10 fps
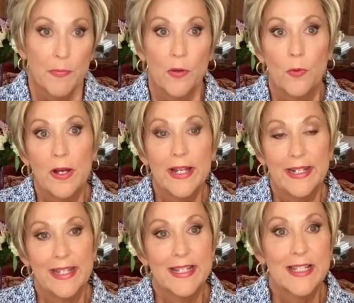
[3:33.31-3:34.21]
But
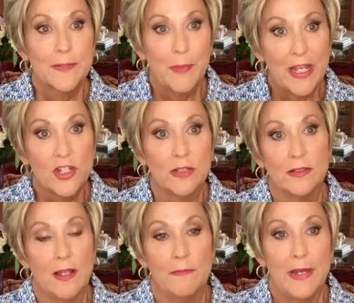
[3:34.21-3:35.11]
what is
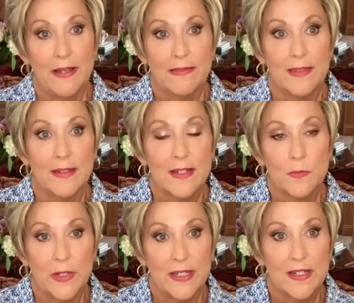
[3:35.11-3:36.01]
special about
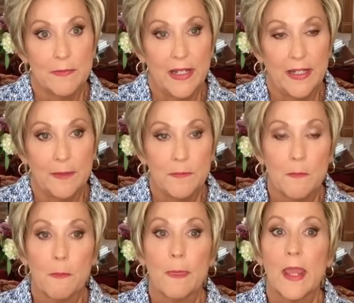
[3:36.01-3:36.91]
this wig to me
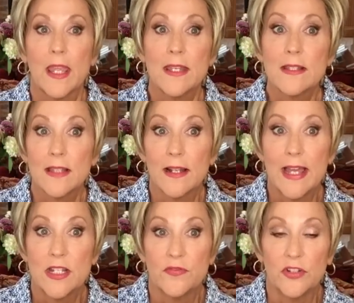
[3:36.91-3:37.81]
is the
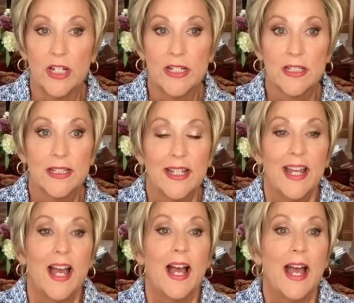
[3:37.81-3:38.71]
lace front.
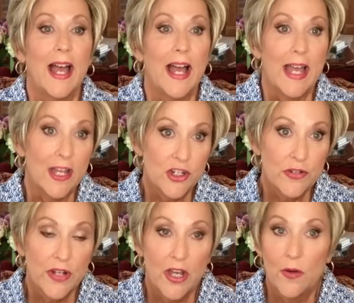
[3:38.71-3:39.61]
As
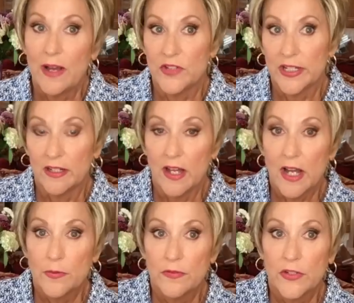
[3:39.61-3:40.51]
you know, I've done a
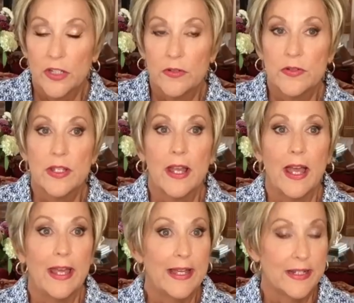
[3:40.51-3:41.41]
lot of reviews,
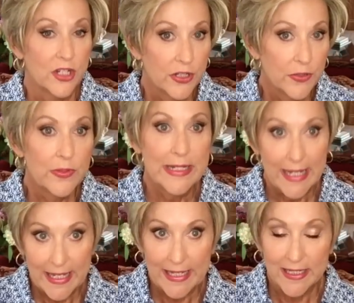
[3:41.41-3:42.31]
and to
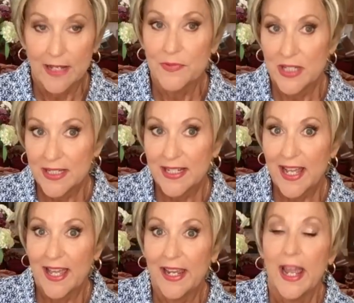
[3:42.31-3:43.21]
date, up to
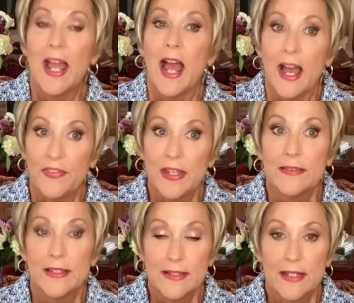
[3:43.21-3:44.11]
today, I
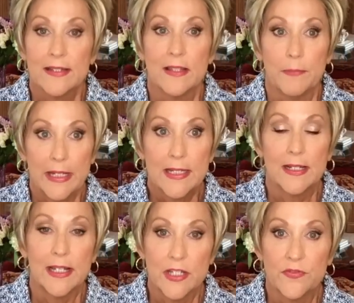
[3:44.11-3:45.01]
think this is the best
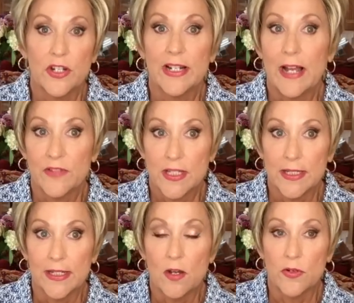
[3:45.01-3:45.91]
lace front I've
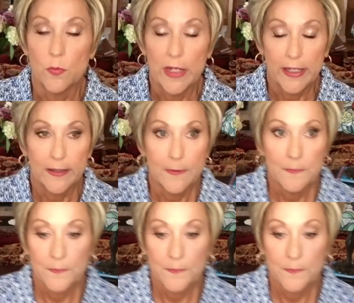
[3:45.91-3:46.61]
seen on a wig.